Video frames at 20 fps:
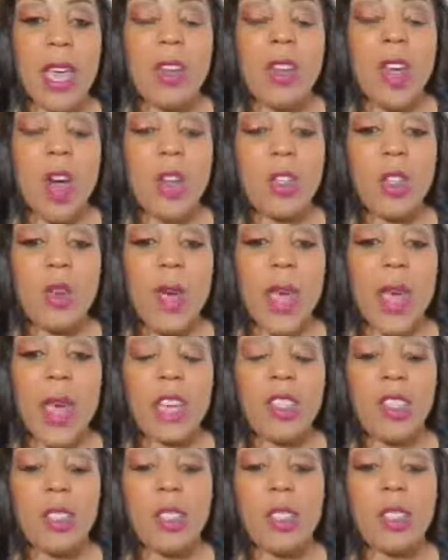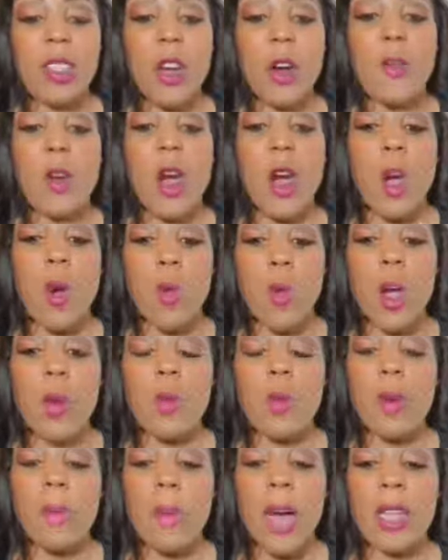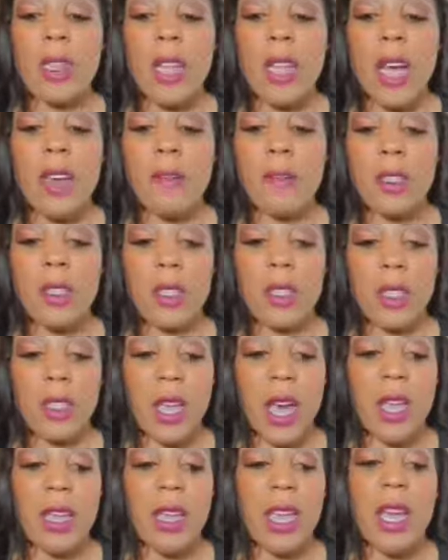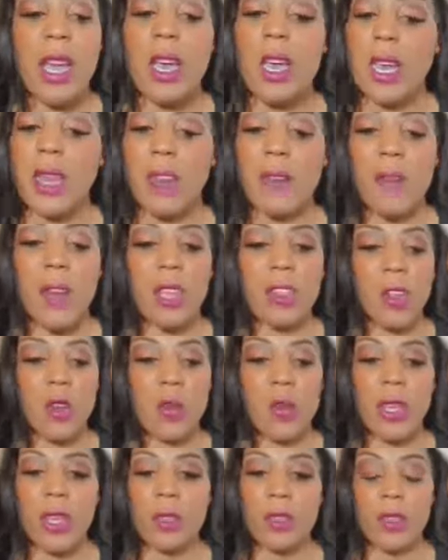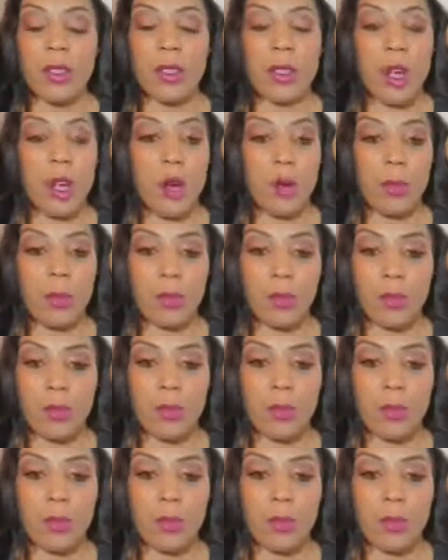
and also ask yourself, what would my life look like if I don't hit this goal?